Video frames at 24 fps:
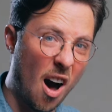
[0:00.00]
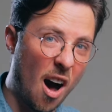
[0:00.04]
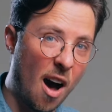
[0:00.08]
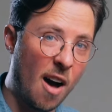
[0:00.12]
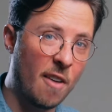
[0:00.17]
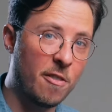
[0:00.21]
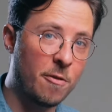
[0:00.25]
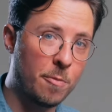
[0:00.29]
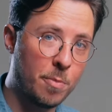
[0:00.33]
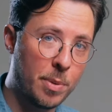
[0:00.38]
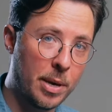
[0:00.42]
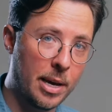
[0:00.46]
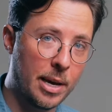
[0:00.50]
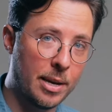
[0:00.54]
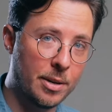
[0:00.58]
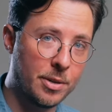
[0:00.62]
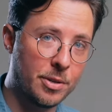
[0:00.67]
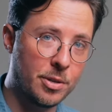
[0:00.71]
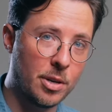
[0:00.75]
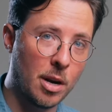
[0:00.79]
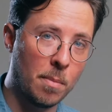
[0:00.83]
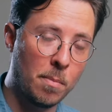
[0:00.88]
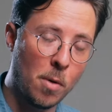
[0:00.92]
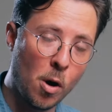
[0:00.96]
off
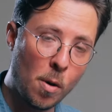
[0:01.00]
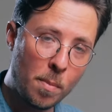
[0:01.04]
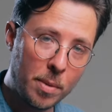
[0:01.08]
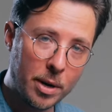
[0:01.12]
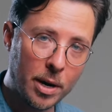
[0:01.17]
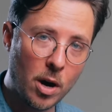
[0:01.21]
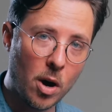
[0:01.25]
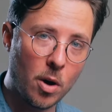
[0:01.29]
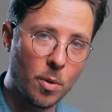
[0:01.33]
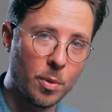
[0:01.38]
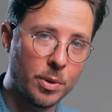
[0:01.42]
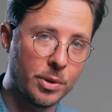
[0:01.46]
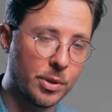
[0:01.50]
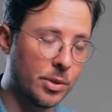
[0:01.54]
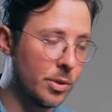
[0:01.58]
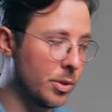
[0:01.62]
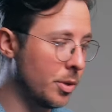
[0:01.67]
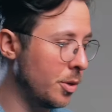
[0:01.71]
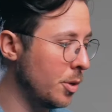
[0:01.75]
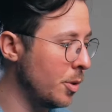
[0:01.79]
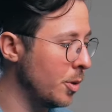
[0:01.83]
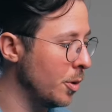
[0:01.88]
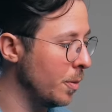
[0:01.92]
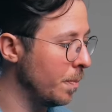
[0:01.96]
pitch. A moment ago it was in
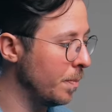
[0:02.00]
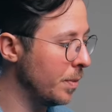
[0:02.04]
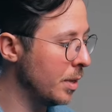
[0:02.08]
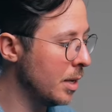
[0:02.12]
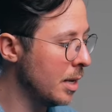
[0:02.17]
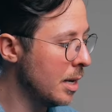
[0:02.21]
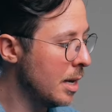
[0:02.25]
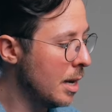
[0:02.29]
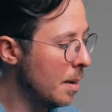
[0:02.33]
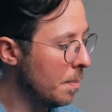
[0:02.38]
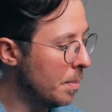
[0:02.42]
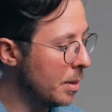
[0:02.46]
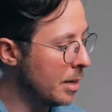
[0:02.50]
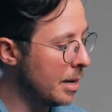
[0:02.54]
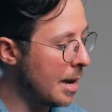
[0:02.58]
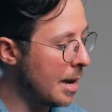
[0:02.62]
tune. But